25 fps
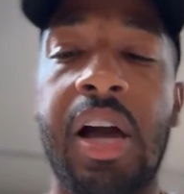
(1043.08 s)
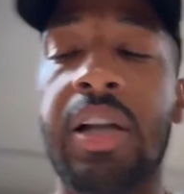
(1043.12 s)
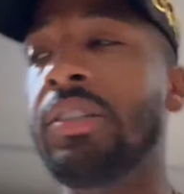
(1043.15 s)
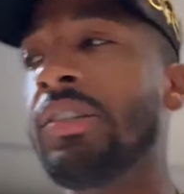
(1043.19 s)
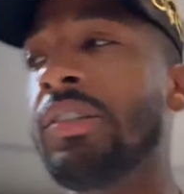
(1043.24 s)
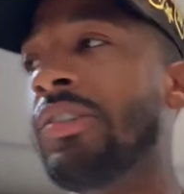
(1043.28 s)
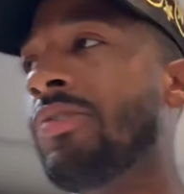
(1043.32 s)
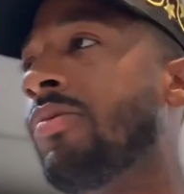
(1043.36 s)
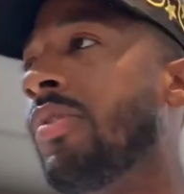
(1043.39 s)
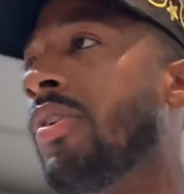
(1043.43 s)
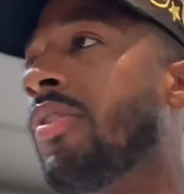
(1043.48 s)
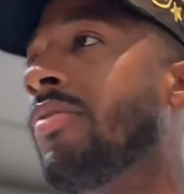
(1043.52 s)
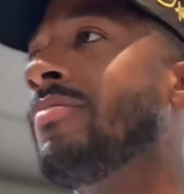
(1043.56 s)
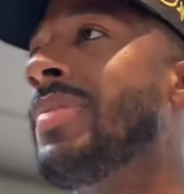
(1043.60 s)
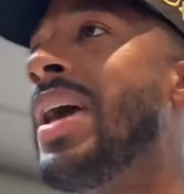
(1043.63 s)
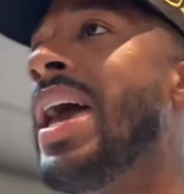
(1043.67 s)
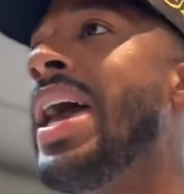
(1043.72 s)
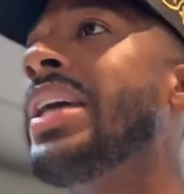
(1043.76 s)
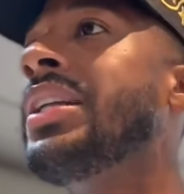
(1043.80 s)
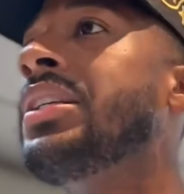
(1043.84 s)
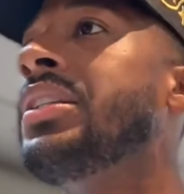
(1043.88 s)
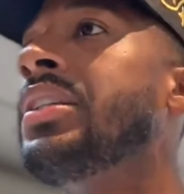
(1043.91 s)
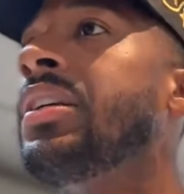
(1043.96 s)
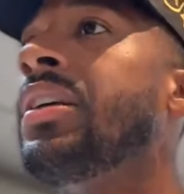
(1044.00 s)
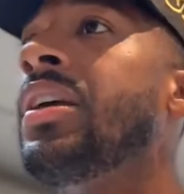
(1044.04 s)
Y'all just want
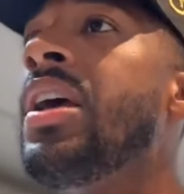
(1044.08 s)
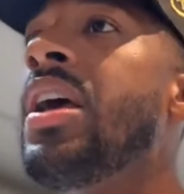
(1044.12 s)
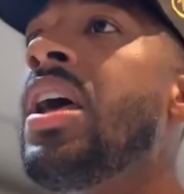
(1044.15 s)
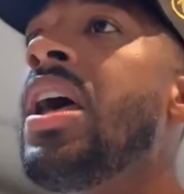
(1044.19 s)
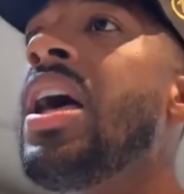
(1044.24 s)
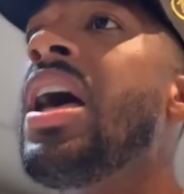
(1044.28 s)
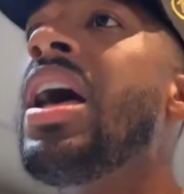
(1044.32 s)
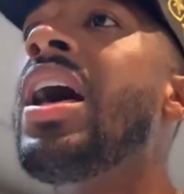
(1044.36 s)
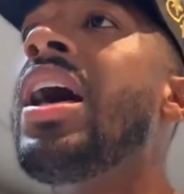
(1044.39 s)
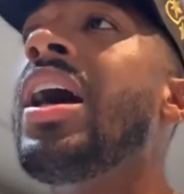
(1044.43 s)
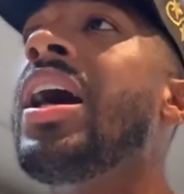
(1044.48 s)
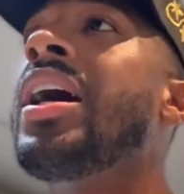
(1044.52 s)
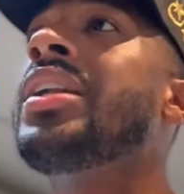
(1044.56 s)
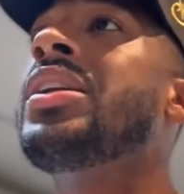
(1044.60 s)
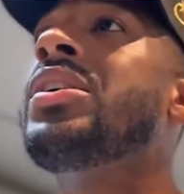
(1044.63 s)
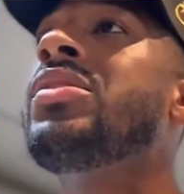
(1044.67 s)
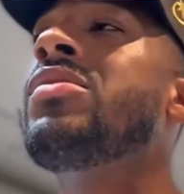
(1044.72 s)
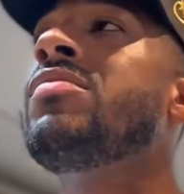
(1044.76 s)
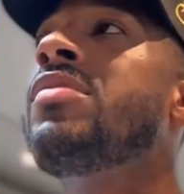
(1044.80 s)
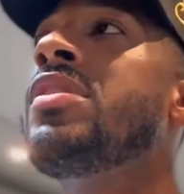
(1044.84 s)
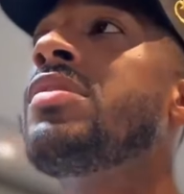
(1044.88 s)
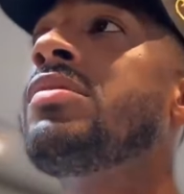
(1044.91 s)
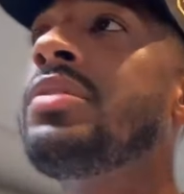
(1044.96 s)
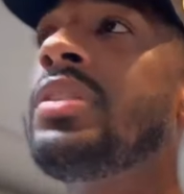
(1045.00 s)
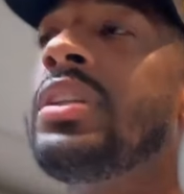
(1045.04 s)
magic. I
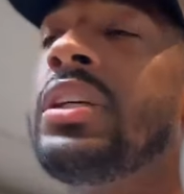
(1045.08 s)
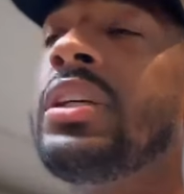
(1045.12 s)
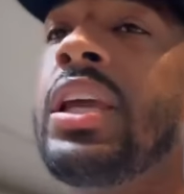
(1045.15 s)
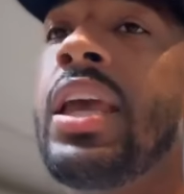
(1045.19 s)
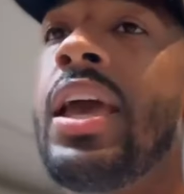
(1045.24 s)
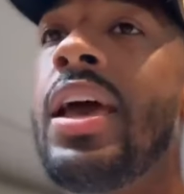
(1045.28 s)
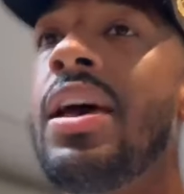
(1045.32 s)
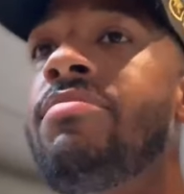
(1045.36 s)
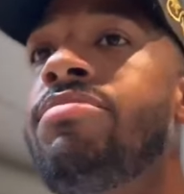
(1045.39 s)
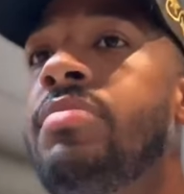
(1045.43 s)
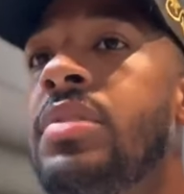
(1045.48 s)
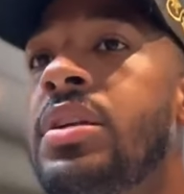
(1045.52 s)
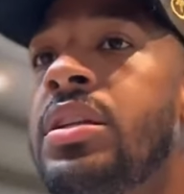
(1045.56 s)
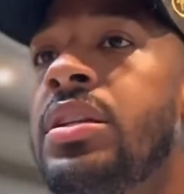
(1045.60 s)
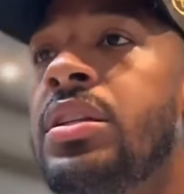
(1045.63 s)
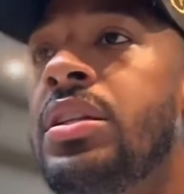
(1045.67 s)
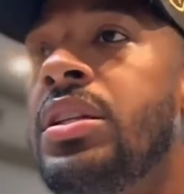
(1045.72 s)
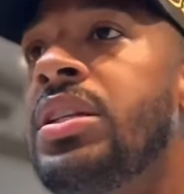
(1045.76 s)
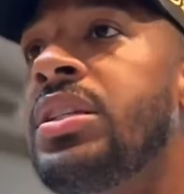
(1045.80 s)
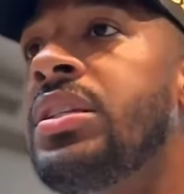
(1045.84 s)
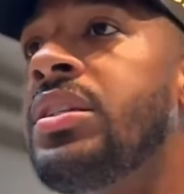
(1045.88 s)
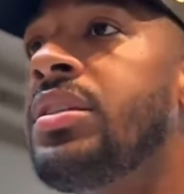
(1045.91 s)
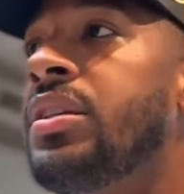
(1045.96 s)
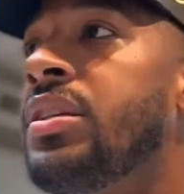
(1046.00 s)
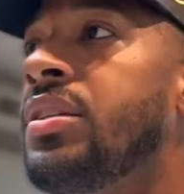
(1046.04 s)
don't want the
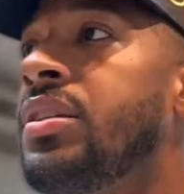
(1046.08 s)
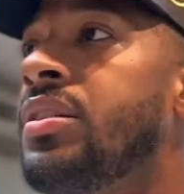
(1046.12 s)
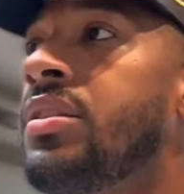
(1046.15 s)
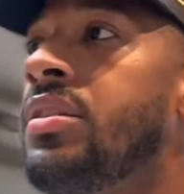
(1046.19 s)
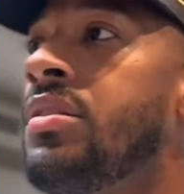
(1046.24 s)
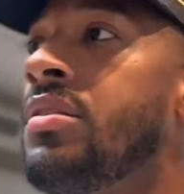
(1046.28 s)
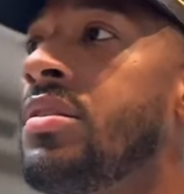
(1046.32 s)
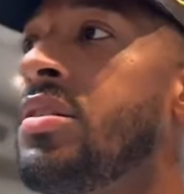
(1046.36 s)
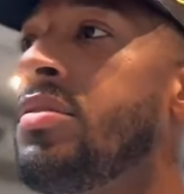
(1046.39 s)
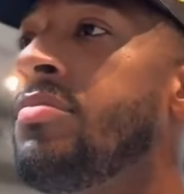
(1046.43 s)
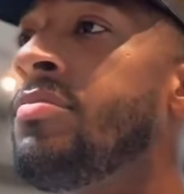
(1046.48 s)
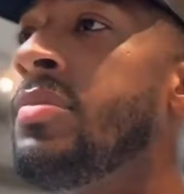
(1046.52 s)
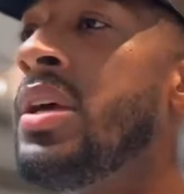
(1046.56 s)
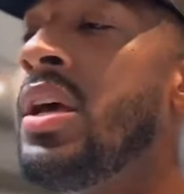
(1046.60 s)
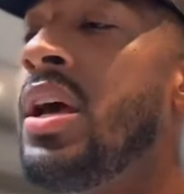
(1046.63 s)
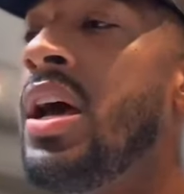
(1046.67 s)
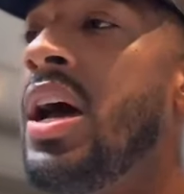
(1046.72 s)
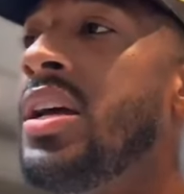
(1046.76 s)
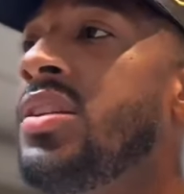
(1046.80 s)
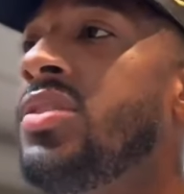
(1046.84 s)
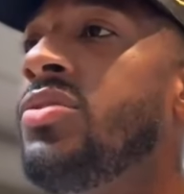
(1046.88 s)
capitalist system.